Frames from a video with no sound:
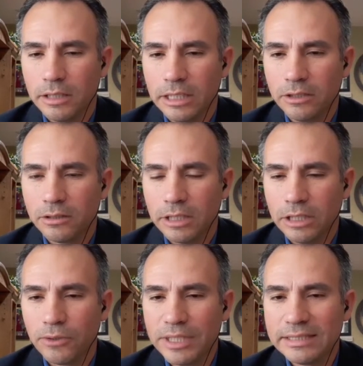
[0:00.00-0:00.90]

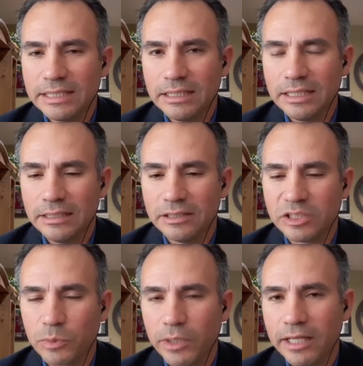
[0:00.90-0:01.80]
increasing the
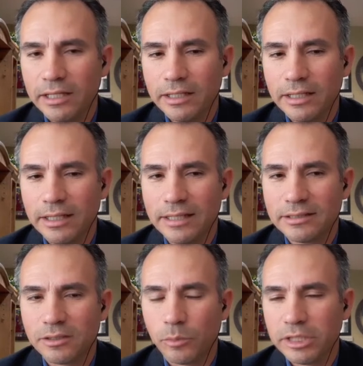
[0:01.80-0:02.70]
spread,
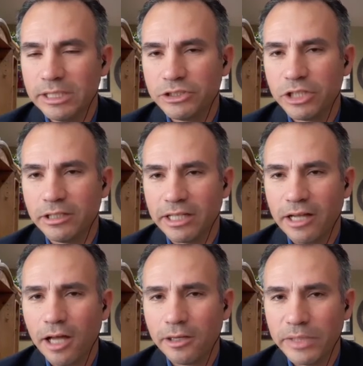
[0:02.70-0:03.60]
is completely shutting the
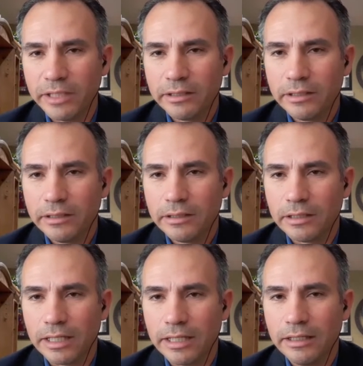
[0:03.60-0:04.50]
economy.
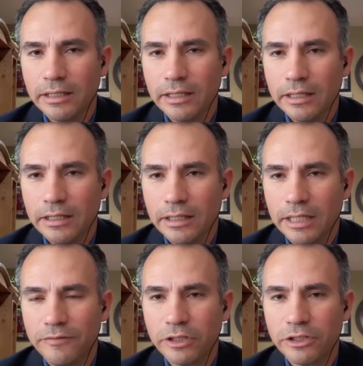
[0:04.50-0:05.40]
Okay,
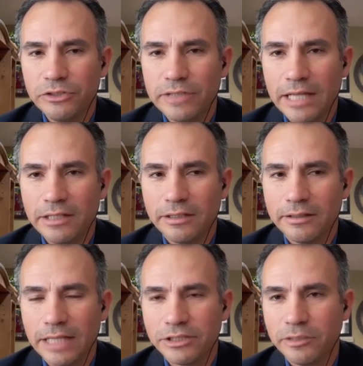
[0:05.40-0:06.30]
and if you're going to do that,
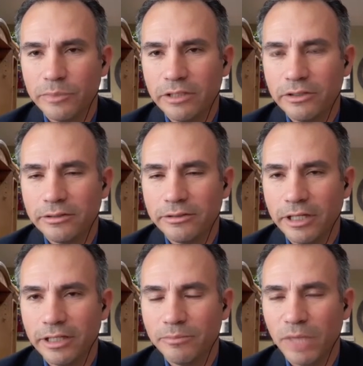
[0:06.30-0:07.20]
that should have been
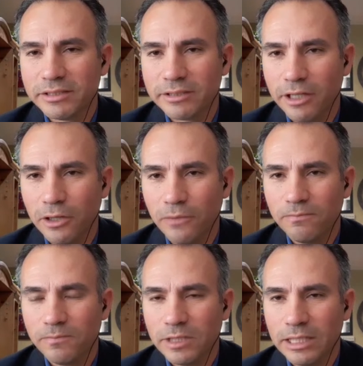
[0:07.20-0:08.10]
done months
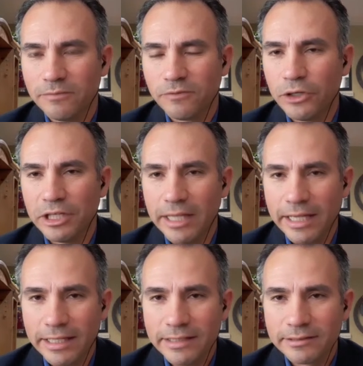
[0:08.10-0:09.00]
ago. 30
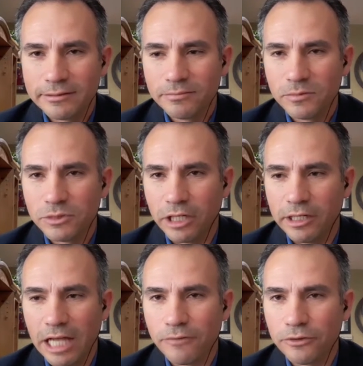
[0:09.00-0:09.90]
days, shut
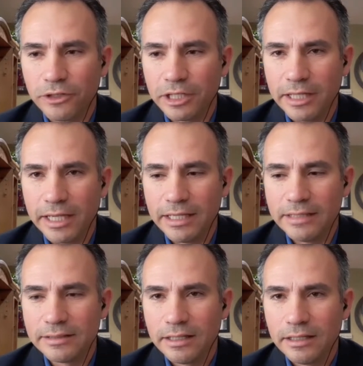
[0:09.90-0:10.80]
it down for 30
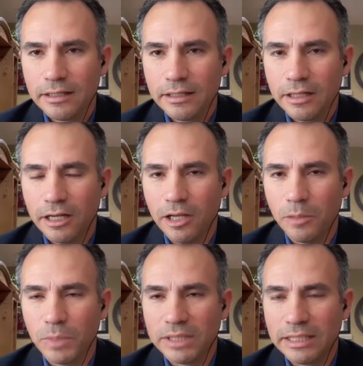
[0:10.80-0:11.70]
days.
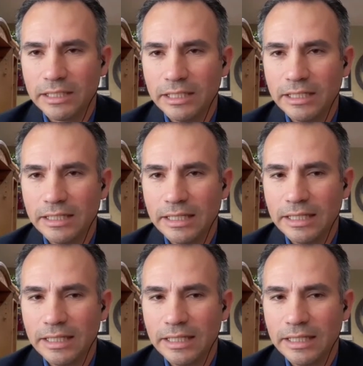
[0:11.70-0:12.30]
But then